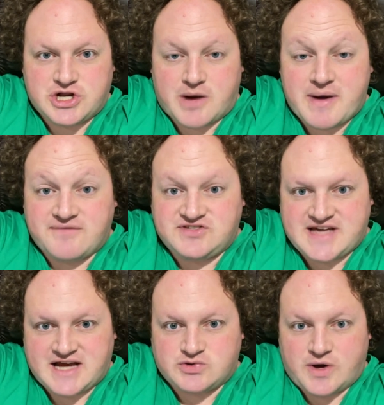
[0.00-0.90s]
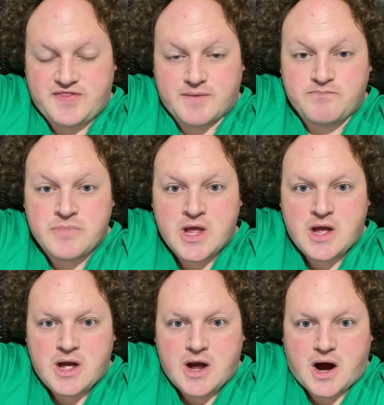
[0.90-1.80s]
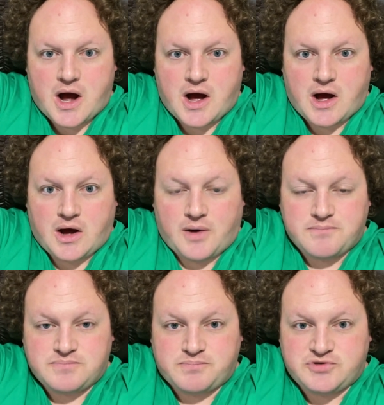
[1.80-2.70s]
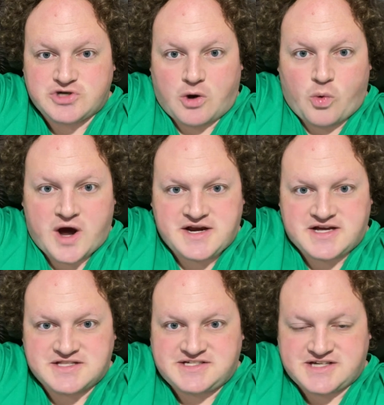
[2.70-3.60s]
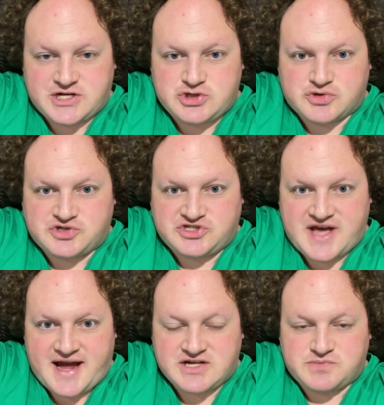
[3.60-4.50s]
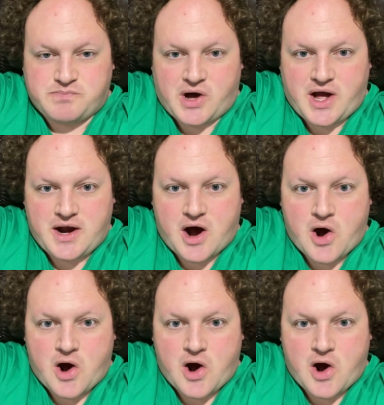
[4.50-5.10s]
have sex with him. So it wasn't consensual sex, but